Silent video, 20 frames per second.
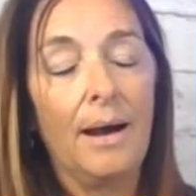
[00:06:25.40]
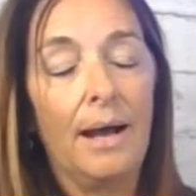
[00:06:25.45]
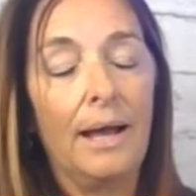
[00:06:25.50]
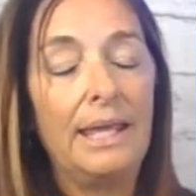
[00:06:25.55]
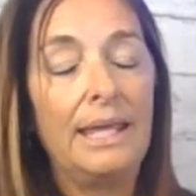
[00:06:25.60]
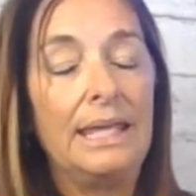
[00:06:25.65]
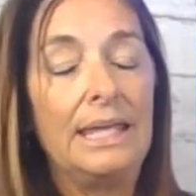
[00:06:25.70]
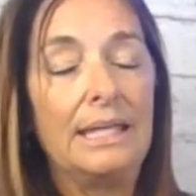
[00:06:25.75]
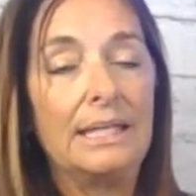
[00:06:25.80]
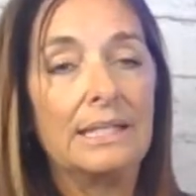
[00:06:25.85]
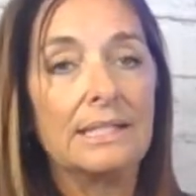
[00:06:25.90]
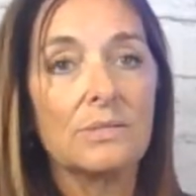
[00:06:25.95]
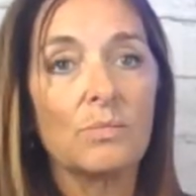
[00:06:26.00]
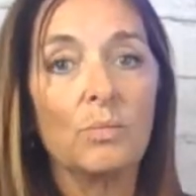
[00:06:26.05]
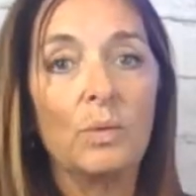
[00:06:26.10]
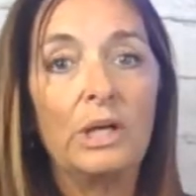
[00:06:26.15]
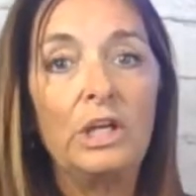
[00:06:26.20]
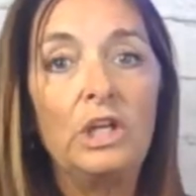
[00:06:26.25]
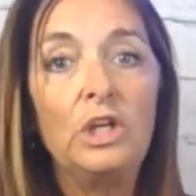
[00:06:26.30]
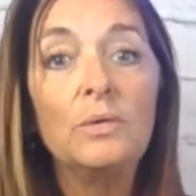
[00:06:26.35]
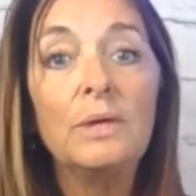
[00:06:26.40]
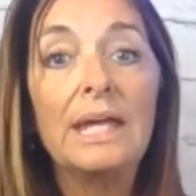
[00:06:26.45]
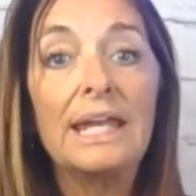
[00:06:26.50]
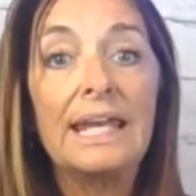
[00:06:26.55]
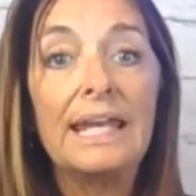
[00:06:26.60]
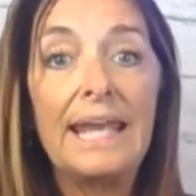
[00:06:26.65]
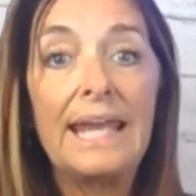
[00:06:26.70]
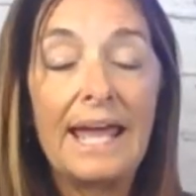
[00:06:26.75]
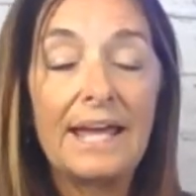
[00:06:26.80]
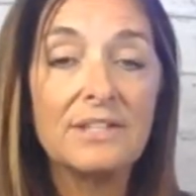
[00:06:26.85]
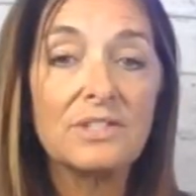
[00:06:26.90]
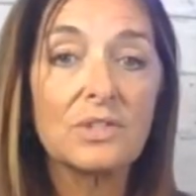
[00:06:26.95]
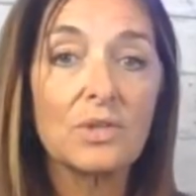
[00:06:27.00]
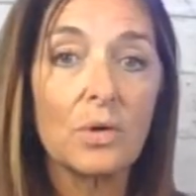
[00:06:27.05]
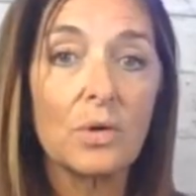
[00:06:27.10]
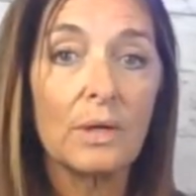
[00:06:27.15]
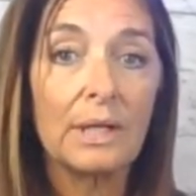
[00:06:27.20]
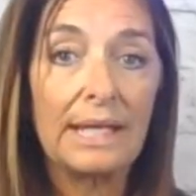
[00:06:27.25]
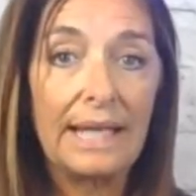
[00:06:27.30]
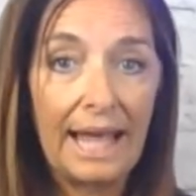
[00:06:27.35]
is when you get an
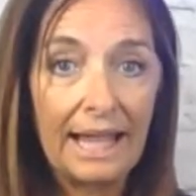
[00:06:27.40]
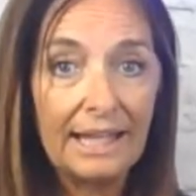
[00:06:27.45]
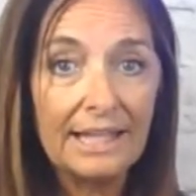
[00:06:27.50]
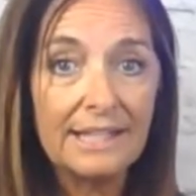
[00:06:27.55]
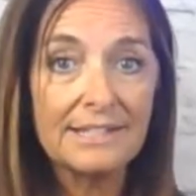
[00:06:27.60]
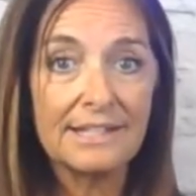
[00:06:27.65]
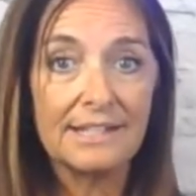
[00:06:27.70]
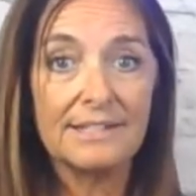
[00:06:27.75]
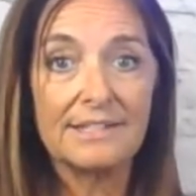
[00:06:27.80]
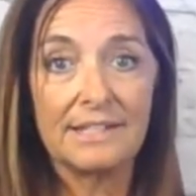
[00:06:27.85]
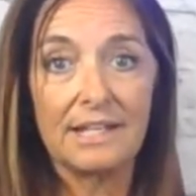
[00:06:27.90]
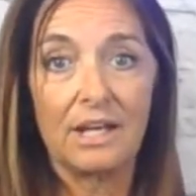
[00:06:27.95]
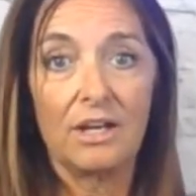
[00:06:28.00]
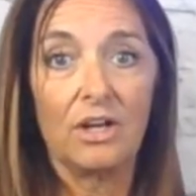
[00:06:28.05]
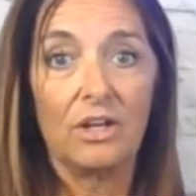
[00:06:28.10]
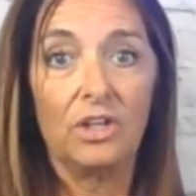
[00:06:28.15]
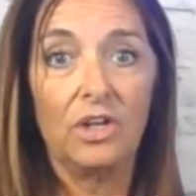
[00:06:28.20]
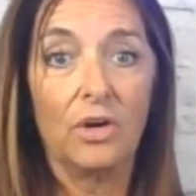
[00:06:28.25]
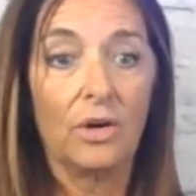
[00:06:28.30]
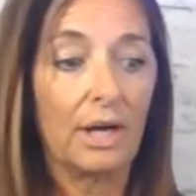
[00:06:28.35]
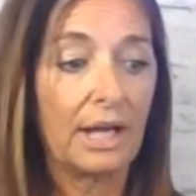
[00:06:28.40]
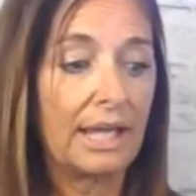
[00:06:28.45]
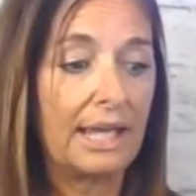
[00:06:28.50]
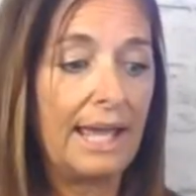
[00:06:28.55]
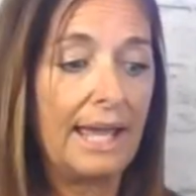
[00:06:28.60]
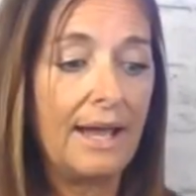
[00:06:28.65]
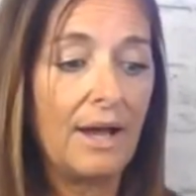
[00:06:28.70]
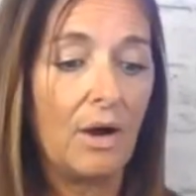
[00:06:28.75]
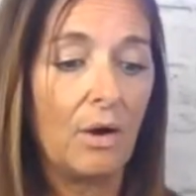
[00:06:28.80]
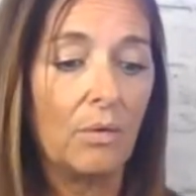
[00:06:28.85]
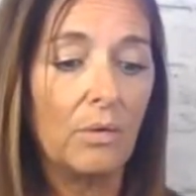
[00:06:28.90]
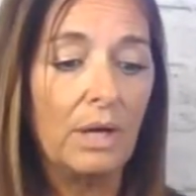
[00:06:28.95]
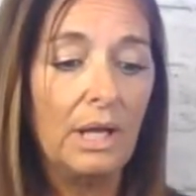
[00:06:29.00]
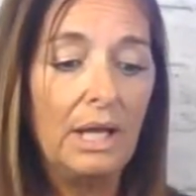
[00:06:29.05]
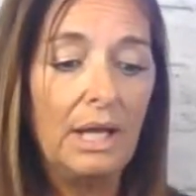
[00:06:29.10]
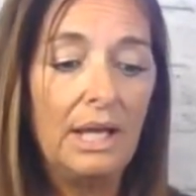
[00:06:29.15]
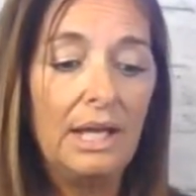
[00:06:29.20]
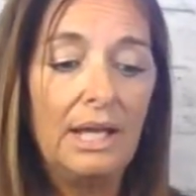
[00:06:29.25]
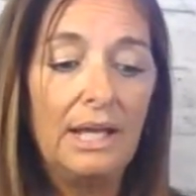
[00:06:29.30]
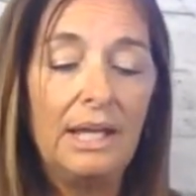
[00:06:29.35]
escrow analysis done on your account,
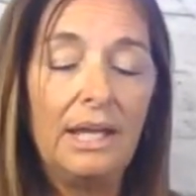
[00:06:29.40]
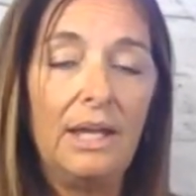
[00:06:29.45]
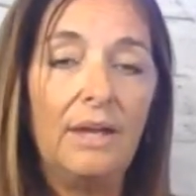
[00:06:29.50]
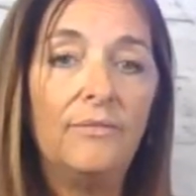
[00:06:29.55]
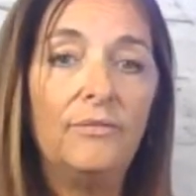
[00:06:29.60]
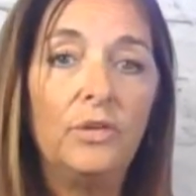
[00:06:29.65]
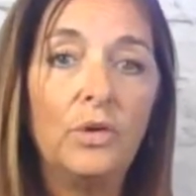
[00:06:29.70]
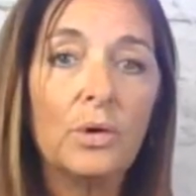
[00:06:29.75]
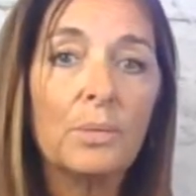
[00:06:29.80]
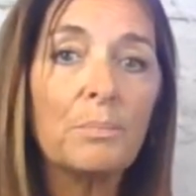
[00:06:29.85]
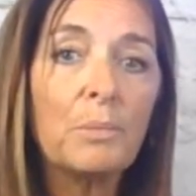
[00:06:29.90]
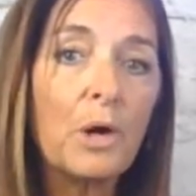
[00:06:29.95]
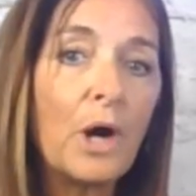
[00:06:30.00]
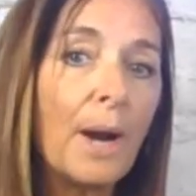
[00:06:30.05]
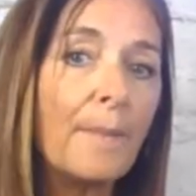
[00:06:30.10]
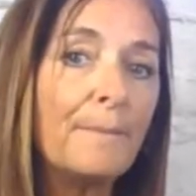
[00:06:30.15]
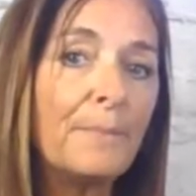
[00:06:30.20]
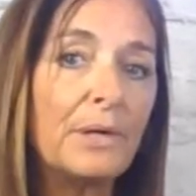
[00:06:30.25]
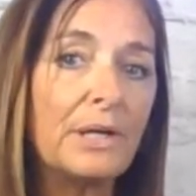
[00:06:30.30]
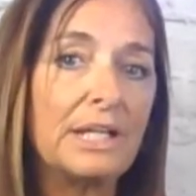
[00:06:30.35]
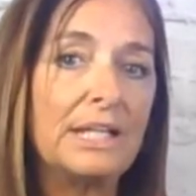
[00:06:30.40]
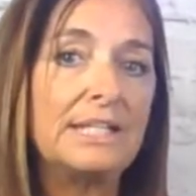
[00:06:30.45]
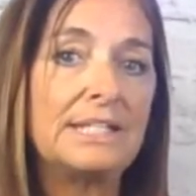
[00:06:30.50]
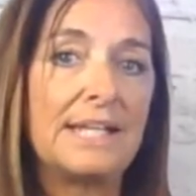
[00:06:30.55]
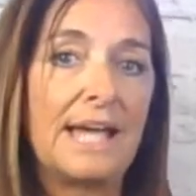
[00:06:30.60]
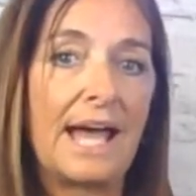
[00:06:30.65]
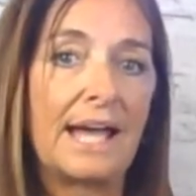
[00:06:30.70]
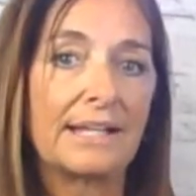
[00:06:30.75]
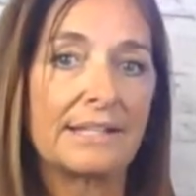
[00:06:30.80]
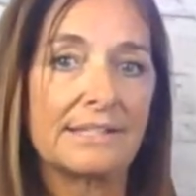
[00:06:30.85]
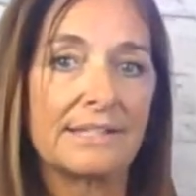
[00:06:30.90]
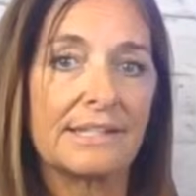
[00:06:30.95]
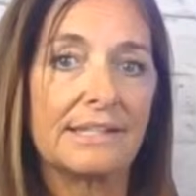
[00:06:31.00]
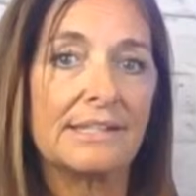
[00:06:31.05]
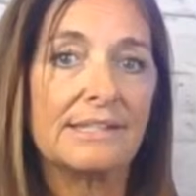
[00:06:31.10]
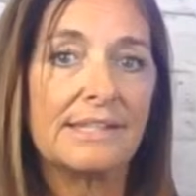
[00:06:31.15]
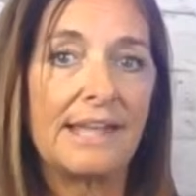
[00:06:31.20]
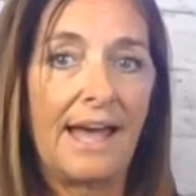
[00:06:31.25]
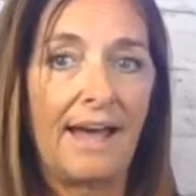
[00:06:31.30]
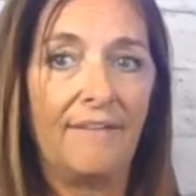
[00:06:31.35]
if your property
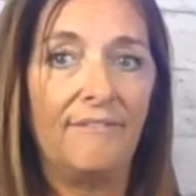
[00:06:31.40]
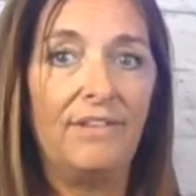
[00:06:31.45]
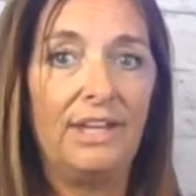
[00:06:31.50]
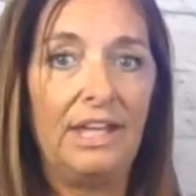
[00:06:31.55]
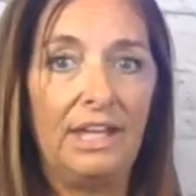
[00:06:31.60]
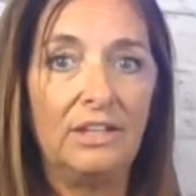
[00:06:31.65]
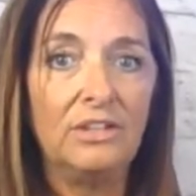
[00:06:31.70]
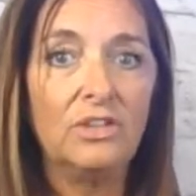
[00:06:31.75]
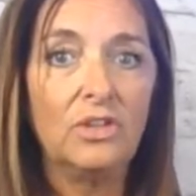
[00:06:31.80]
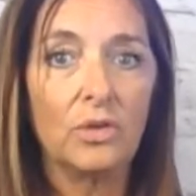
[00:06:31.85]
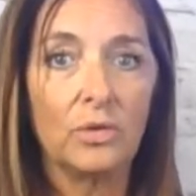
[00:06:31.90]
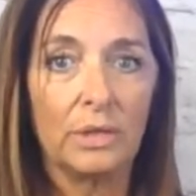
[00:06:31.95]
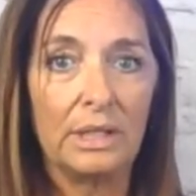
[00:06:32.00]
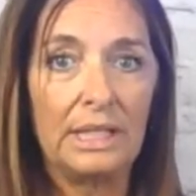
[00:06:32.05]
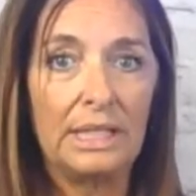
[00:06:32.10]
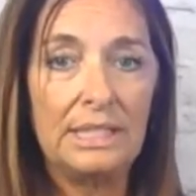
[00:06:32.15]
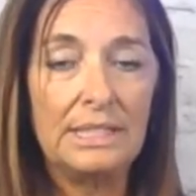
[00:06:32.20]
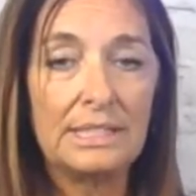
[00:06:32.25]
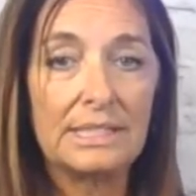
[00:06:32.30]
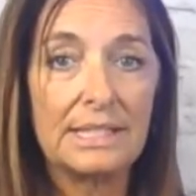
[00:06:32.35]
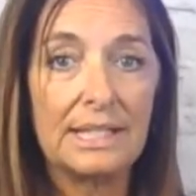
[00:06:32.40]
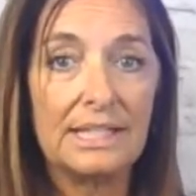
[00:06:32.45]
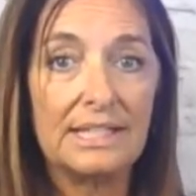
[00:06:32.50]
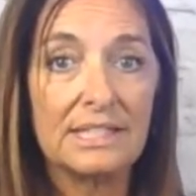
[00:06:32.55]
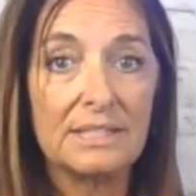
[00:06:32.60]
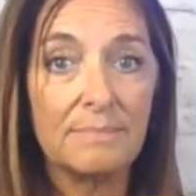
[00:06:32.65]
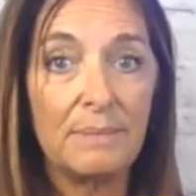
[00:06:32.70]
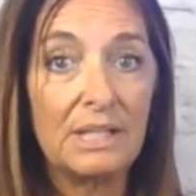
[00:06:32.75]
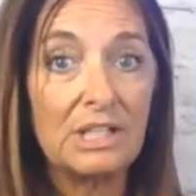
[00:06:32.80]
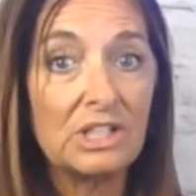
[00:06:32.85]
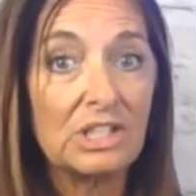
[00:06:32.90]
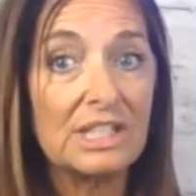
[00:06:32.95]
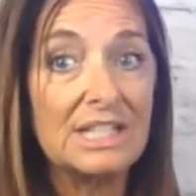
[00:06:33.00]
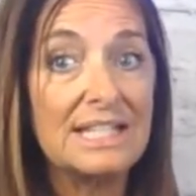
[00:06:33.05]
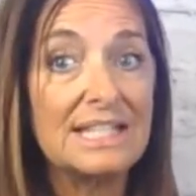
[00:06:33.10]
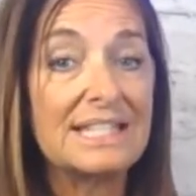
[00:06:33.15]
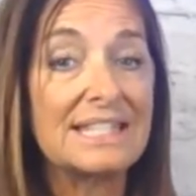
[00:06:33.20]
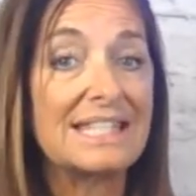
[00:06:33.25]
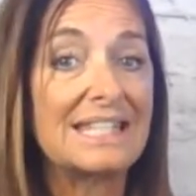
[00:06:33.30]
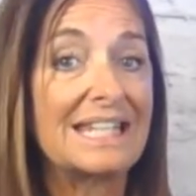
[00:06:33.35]
taxes have increased, especially
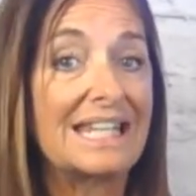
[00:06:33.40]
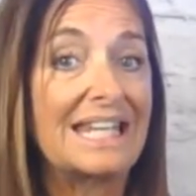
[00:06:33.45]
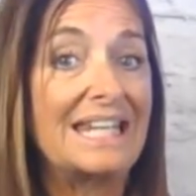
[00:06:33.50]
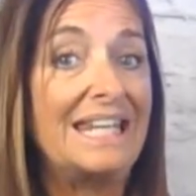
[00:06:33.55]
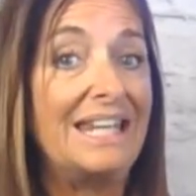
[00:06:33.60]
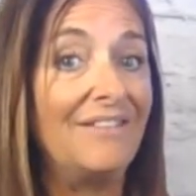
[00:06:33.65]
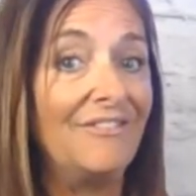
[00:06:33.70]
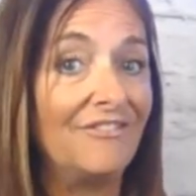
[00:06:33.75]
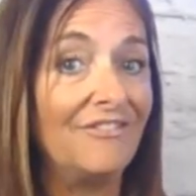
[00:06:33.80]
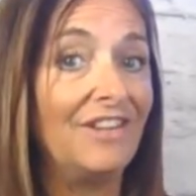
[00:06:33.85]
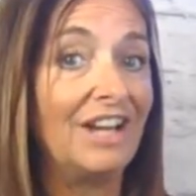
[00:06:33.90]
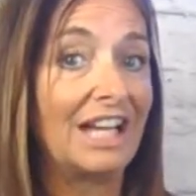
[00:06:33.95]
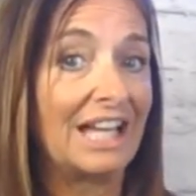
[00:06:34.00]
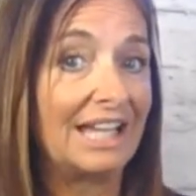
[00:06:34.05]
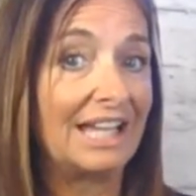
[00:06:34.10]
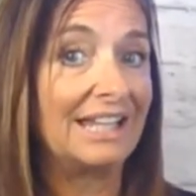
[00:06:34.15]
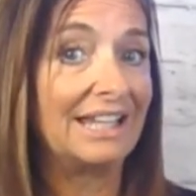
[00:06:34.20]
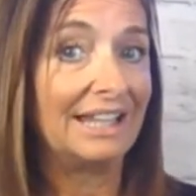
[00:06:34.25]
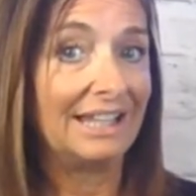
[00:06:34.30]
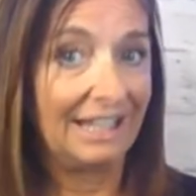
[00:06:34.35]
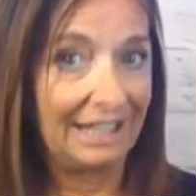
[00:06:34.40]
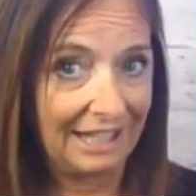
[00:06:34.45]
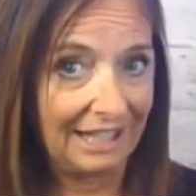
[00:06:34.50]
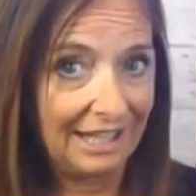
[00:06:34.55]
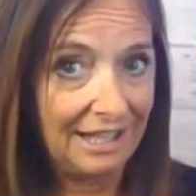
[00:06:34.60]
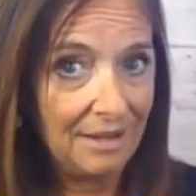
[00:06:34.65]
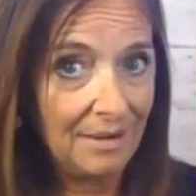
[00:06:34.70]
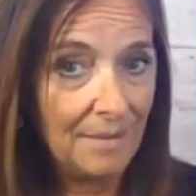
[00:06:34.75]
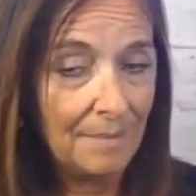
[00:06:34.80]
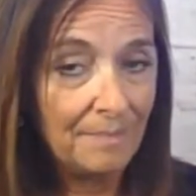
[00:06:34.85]
significantly,